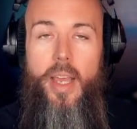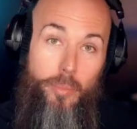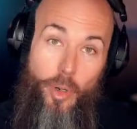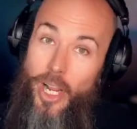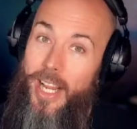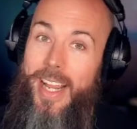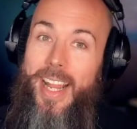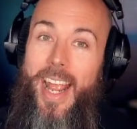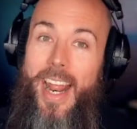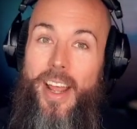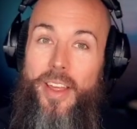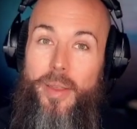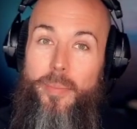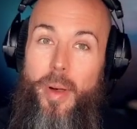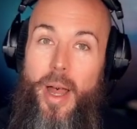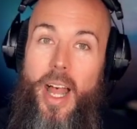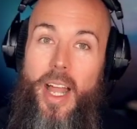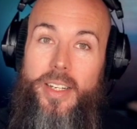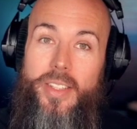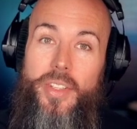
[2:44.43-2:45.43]
breaking out of the
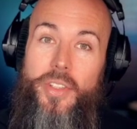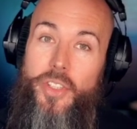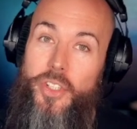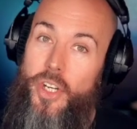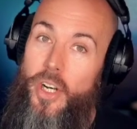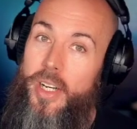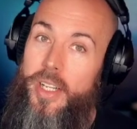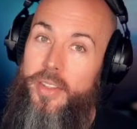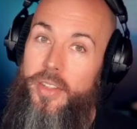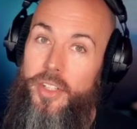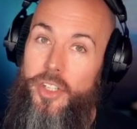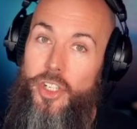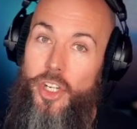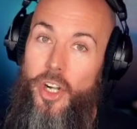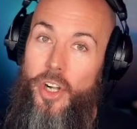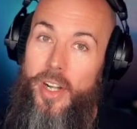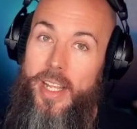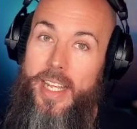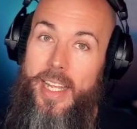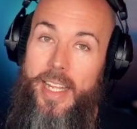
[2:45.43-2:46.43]
box and starting the
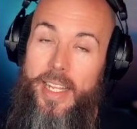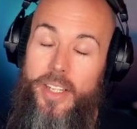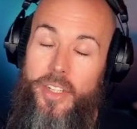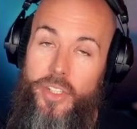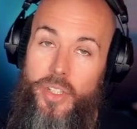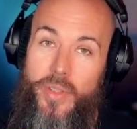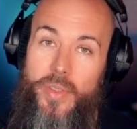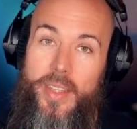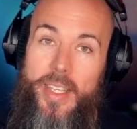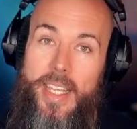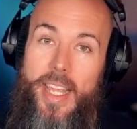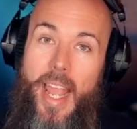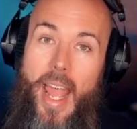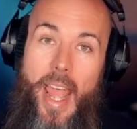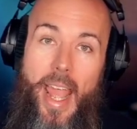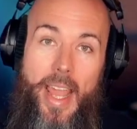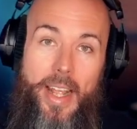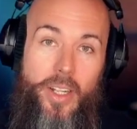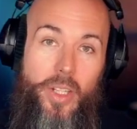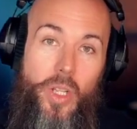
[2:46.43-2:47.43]
journey into the
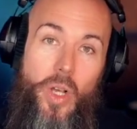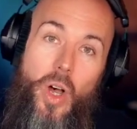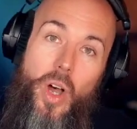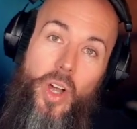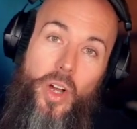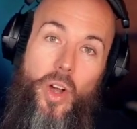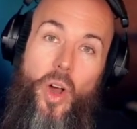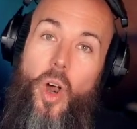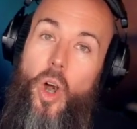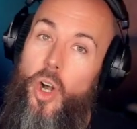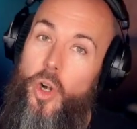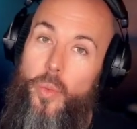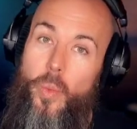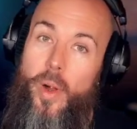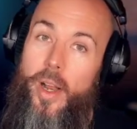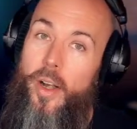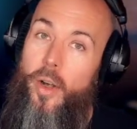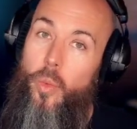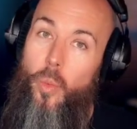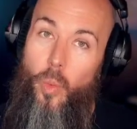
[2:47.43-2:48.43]
analog
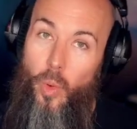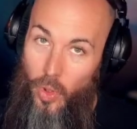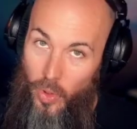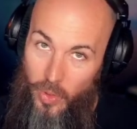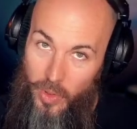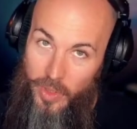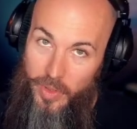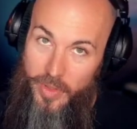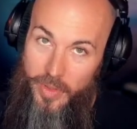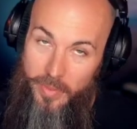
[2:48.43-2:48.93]
hardware world.